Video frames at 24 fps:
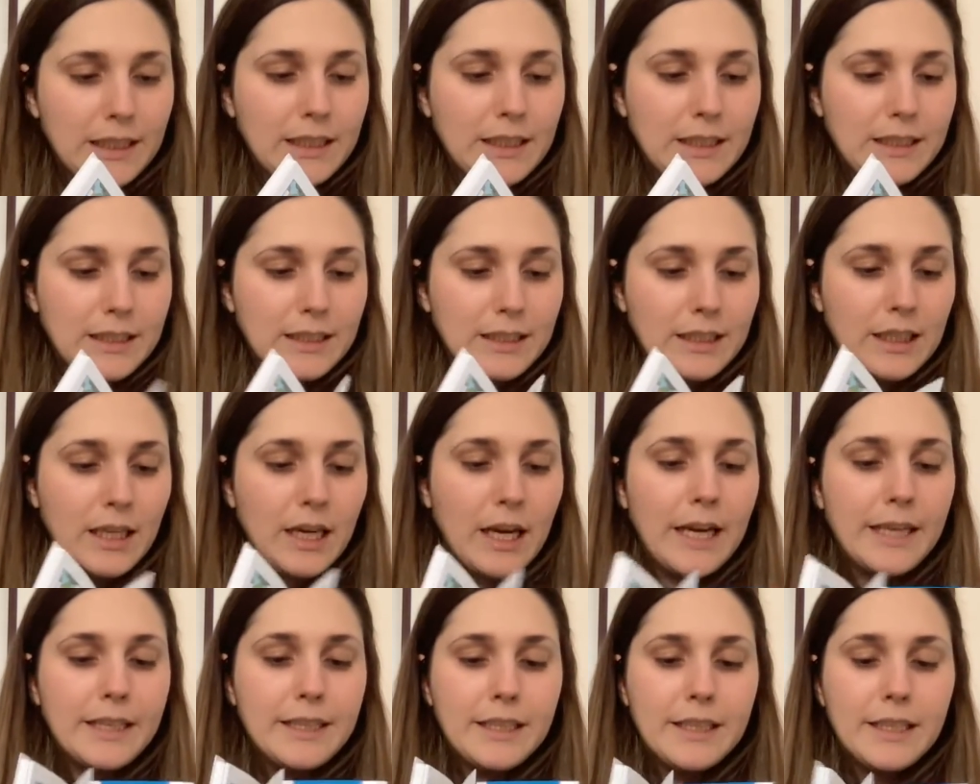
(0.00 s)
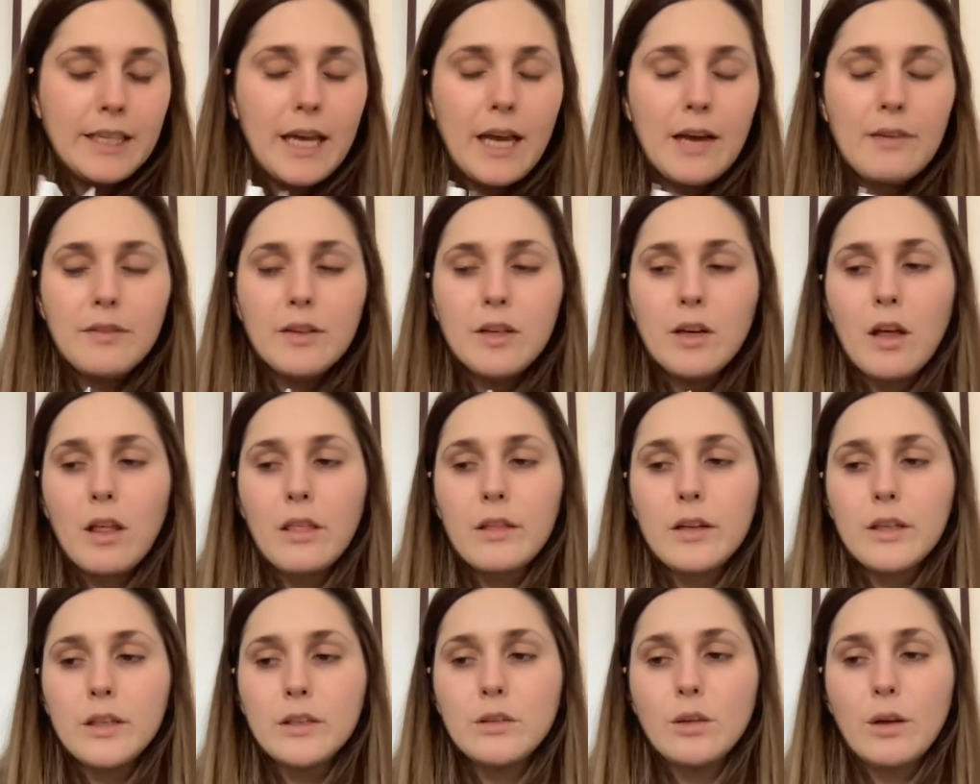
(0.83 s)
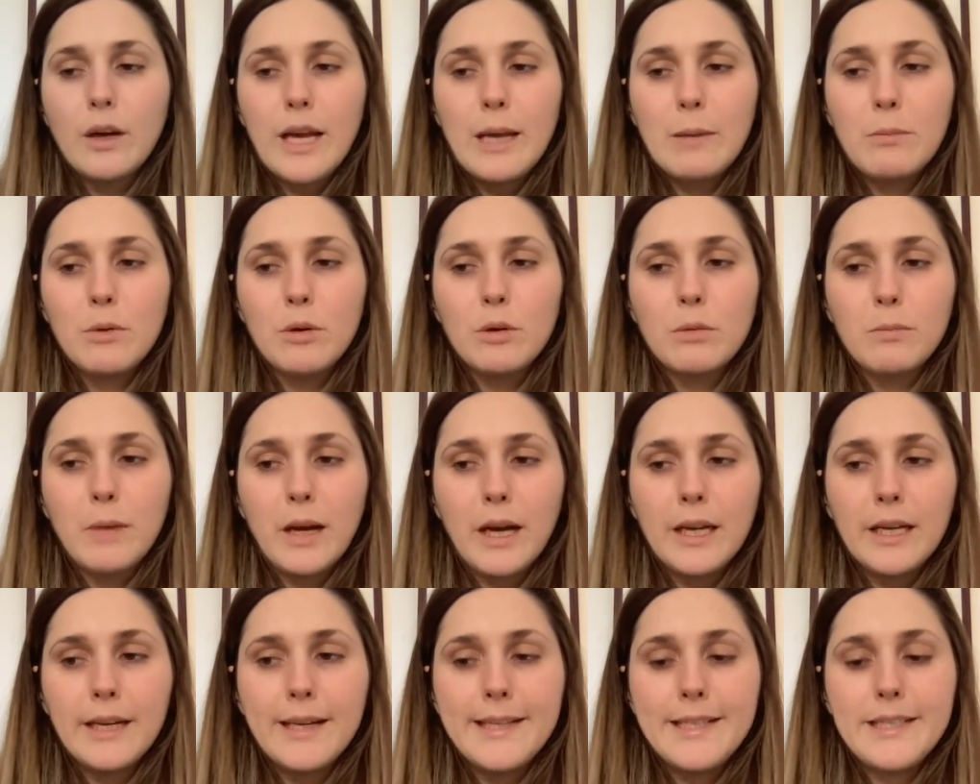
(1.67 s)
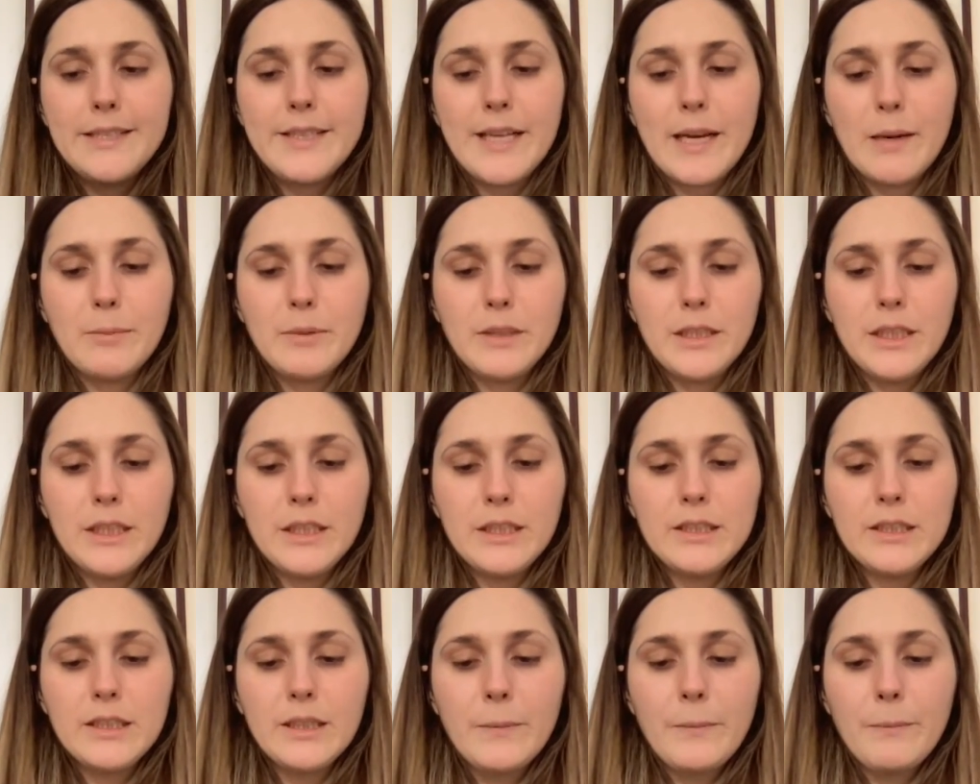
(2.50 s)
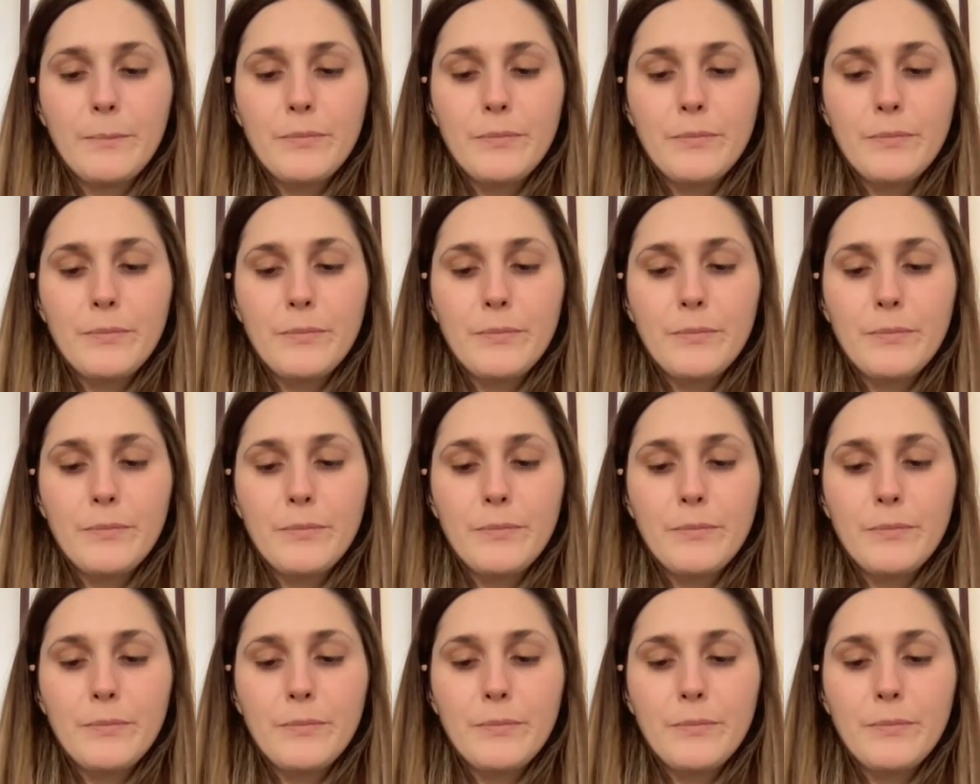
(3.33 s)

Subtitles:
easy. I did have another Doraemon manga in Japanese,